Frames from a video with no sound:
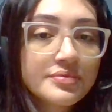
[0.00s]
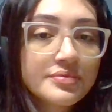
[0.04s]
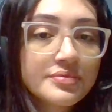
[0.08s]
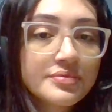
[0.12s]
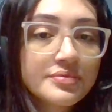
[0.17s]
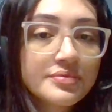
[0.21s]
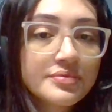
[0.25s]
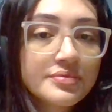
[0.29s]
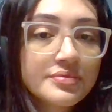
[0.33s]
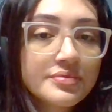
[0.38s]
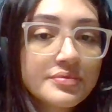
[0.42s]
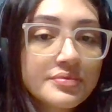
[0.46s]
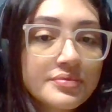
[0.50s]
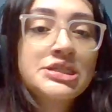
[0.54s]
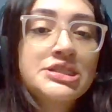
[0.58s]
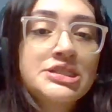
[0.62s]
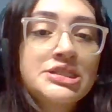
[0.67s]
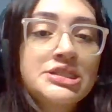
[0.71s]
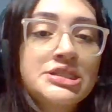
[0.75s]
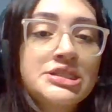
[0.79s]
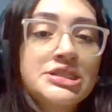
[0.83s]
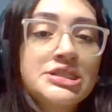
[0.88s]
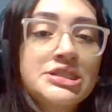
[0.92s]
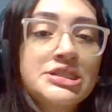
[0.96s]
The
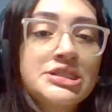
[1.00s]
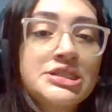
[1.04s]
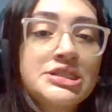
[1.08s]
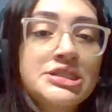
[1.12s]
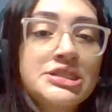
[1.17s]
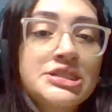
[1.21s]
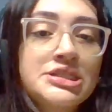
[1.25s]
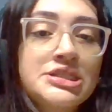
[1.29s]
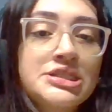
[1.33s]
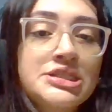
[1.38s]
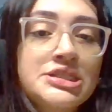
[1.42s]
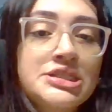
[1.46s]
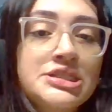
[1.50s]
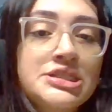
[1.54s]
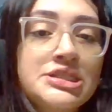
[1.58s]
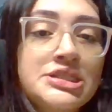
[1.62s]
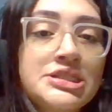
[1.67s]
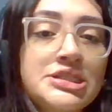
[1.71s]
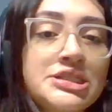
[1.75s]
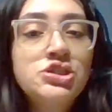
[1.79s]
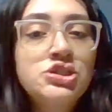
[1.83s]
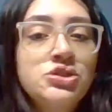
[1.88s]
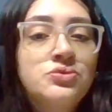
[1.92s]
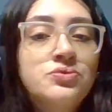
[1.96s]
second
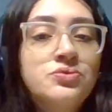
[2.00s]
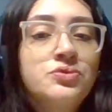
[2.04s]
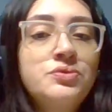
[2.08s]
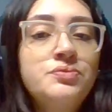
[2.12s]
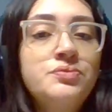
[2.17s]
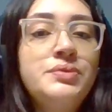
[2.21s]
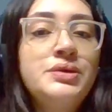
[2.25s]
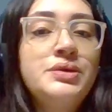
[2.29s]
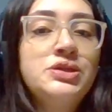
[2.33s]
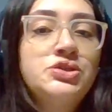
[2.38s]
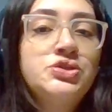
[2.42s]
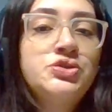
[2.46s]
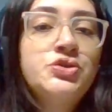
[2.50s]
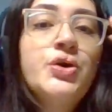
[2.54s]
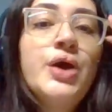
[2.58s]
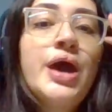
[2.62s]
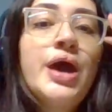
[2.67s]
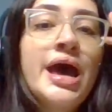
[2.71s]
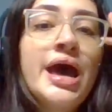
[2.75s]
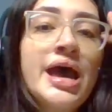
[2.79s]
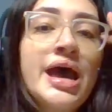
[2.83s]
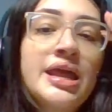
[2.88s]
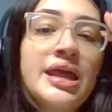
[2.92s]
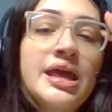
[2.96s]
recommendation would be to
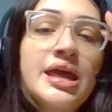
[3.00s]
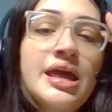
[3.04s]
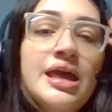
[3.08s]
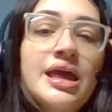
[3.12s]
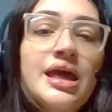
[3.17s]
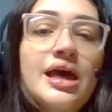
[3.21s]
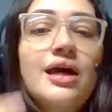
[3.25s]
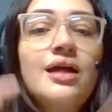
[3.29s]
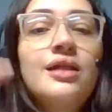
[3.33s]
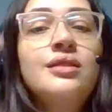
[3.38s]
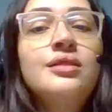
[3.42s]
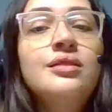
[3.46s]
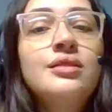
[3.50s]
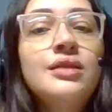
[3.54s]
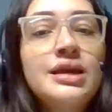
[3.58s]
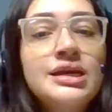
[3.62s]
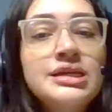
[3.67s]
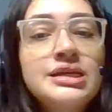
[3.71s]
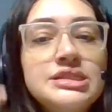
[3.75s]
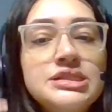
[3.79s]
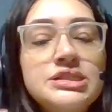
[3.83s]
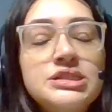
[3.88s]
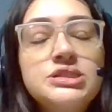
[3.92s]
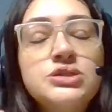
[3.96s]
add a
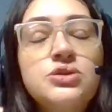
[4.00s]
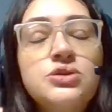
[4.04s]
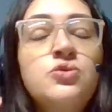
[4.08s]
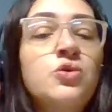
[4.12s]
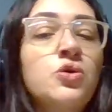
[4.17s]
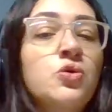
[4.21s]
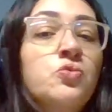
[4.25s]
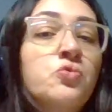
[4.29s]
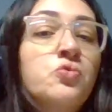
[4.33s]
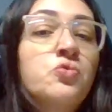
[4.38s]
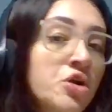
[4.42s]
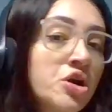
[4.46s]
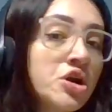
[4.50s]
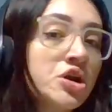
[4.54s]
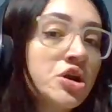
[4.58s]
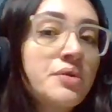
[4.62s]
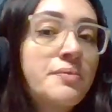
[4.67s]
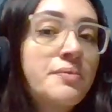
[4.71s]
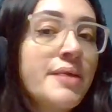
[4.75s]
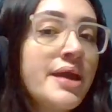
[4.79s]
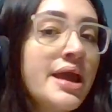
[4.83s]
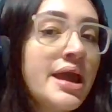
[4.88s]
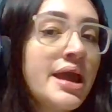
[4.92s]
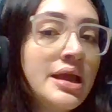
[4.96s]
list or word
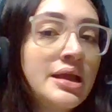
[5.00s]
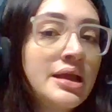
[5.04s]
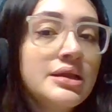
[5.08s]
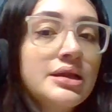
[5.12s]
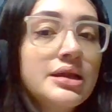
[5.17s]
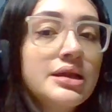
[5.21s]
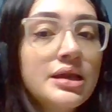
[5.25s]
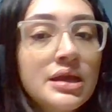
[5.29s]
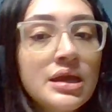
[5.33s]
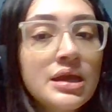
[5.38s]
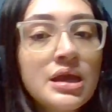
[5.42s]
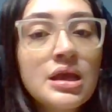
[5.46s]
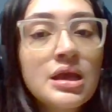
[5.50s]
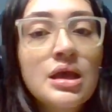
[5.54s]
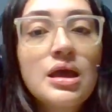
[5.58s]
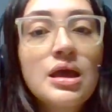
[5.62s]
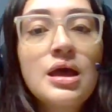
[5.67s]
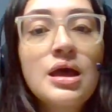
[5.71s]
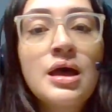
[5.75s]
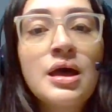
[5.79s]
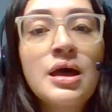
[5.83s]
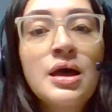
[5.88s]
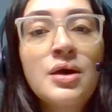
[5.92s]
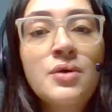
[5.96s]
bank
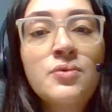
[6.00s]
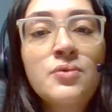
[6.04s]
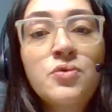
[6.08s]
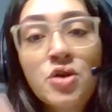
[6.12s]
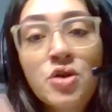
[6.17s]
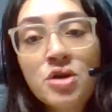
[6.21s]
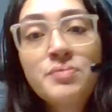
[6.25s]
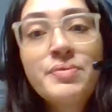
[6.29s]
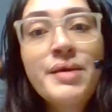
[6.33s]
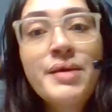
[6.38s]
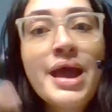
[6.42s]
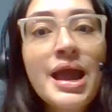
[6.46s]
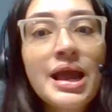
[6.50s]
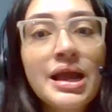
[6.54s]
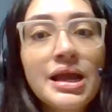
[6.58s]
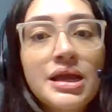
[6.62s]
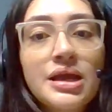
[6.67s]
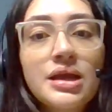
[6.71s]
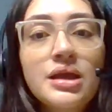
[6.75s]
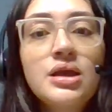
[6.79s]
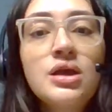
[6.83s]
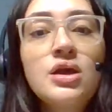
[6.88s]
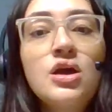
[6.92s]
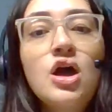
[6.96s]

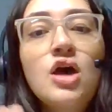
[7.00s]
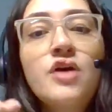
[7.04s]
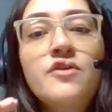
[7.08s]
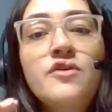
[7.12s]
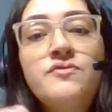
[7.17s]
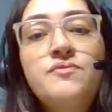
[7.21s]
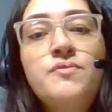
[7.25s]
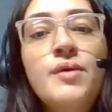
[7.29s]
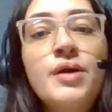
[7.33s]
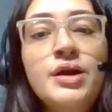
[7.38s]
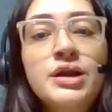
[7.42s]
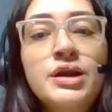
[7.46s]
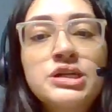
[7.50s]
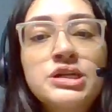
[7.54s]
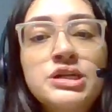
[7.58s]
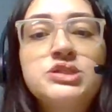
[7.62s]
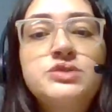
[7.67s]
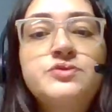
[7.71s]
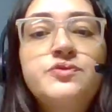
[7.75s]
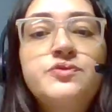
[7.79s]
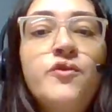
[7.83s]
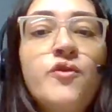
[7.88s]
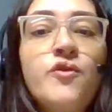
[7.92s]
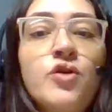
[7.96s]
of
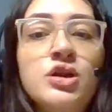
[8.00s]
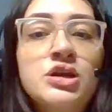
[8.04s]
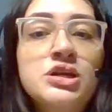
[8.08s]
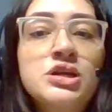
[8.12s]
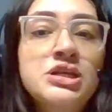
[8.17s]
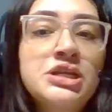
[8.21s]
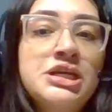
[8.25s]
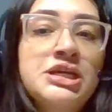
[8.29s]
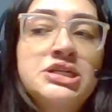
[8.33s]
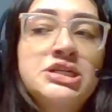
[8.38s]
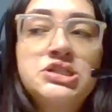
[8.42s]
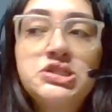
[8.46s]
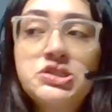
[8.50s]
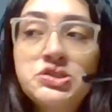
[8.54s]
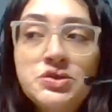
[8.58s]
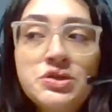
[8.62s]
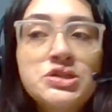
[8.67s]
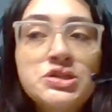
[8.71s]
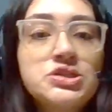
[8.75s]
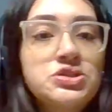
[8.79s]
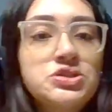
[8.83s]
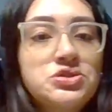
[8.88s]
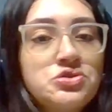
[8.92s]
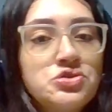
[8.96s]
parts for the
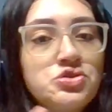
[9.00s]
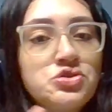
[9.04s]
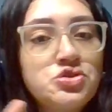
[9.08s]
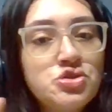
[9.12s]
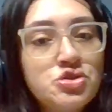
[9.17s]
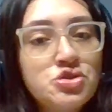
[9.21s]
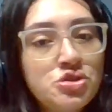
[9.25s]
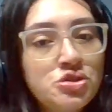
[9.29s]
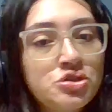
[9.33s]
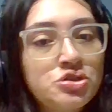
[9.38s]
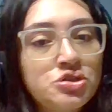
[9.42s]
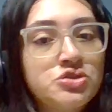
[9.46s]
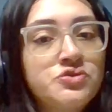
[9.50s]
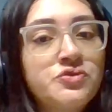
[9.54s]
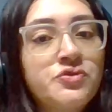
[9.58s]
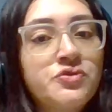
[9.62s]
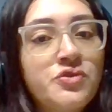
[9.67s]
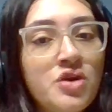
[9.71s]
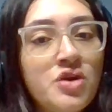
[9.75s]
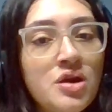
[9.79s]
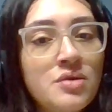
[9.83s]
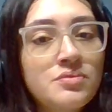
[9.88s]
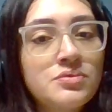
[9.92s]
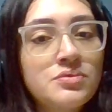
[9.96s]
students to choose
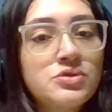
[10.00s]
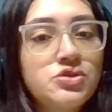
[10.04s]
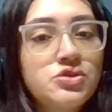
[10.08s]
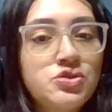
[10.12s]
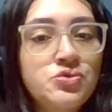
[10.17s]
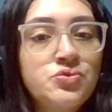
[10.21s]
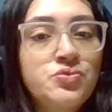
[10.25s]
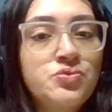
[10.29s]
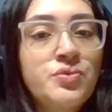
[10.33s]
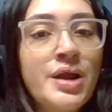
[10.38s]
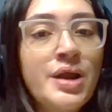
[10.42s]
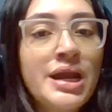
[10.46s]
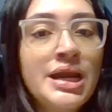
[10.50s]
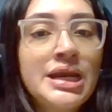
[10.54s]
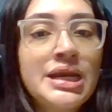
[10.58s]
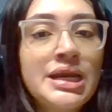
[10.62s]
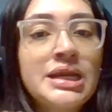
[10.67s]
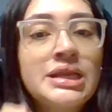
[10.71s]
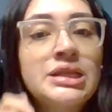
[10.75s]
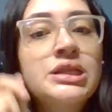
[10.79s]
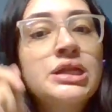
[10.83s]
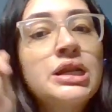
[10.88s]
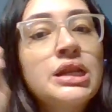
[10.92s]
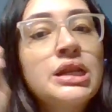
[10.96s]
from to write it
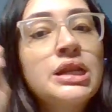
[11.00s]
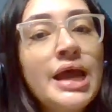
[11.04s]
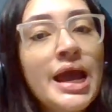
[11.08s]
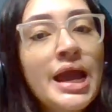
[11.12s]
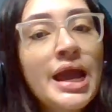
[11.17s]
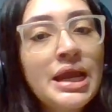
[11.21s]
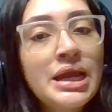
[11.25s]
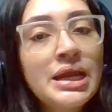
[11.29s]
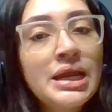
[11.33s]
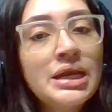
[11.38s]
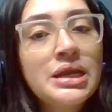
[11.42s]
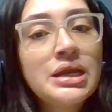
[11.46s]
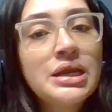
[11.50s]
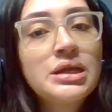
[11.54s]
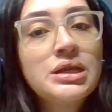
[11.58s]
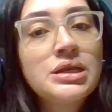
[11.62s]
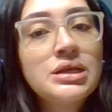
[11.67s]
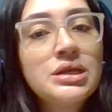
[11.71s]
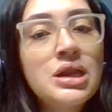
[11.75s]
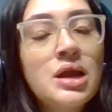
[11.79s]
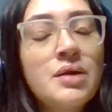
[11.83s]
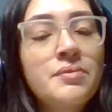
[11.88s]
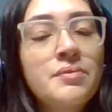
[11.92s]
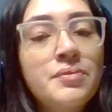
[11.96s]
in the line
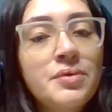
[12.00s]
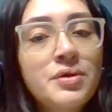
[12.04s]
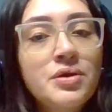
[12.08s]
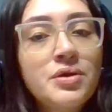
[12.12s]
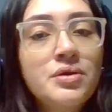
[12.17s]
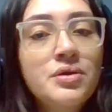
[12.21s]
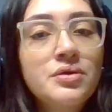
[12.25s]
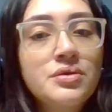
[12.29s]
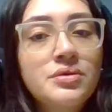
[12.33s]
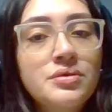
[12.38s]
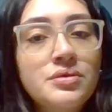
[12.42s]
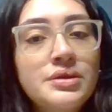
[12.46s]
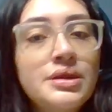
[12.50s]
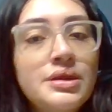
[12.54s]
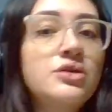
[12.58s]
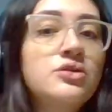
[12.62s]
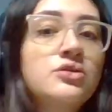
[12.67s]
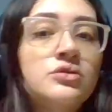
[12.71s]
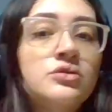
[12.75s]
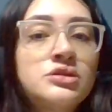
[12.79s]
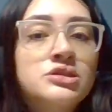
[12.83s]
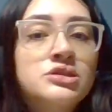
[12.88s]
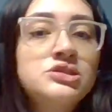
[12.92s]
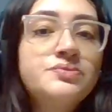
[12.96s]
number that
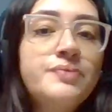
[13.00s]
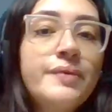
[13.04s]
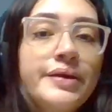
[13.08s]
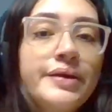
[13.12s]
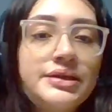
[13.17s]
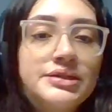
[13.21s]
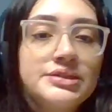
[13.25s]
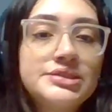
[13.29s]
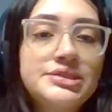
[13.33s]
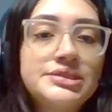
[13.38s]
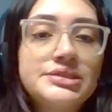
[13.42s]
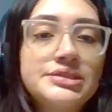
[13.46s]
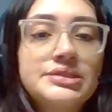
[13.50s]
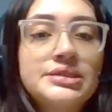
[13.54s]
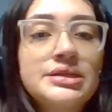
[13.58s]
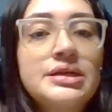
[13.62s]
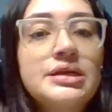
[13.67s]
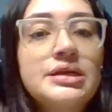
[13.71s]
corresponds.